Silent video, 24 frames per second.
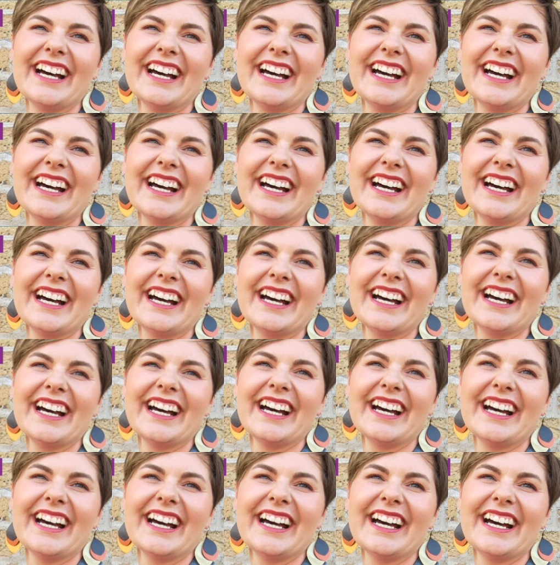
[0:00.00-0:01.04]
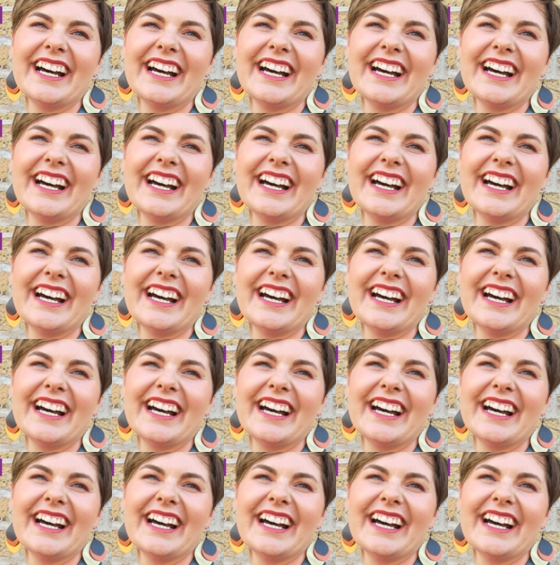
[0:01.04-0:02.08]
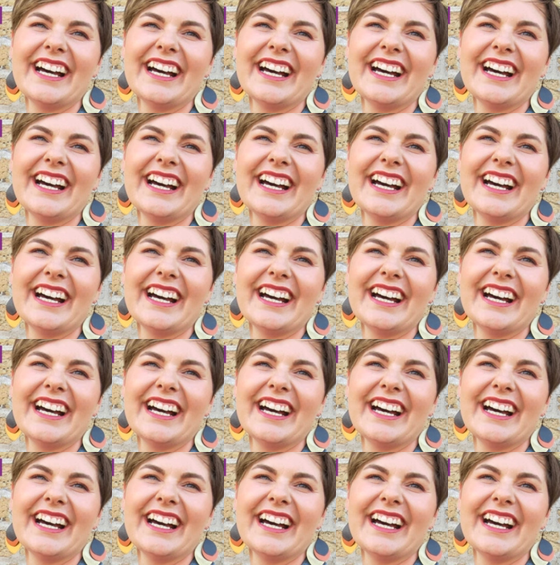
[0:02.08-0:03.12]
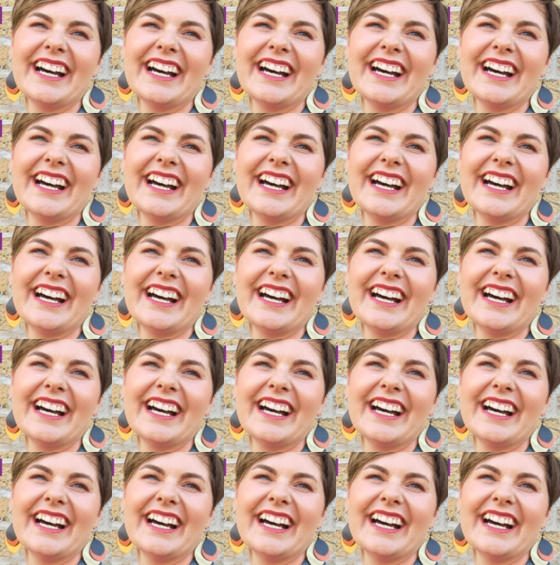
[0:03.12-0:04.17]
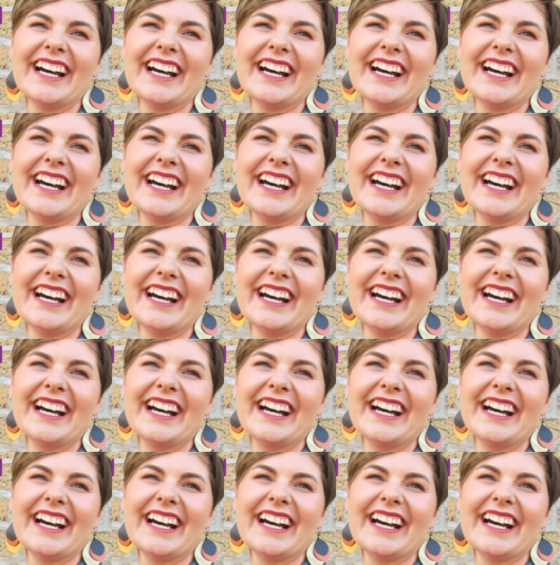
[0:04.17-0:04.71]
The face doesn't move, so there is nothing to read.